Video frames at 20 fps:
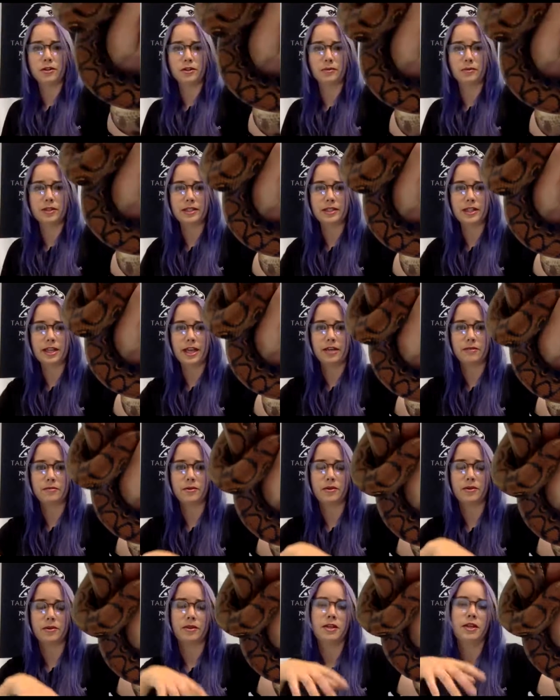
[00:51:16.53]
So once an
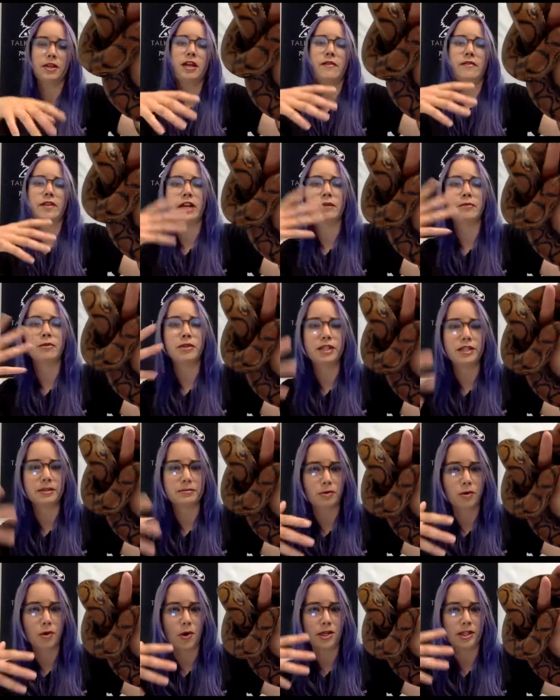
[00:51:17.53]
animal, an animal is
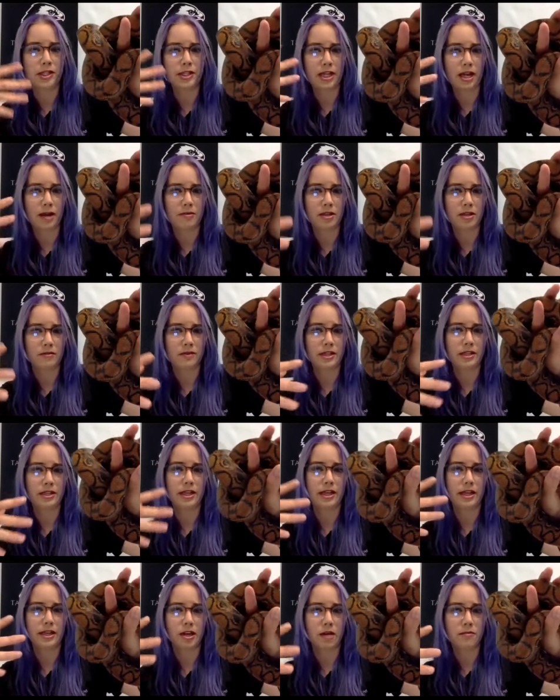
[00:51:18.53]
born into captivity,
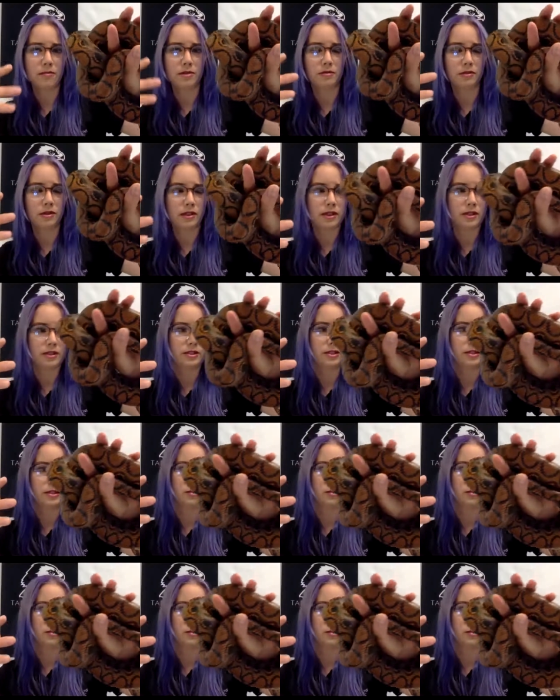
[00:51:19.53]
they cannot be released